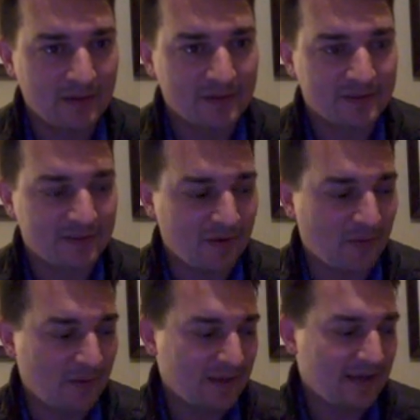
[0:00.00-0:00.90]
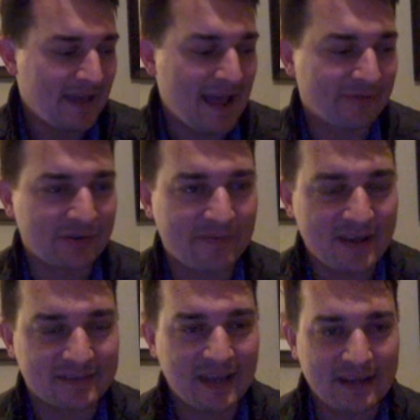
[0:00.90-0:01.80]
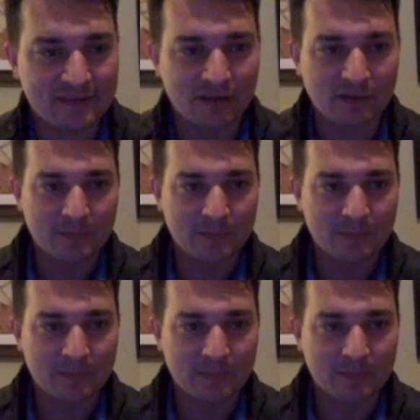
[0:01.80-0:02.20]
So after investigating this a little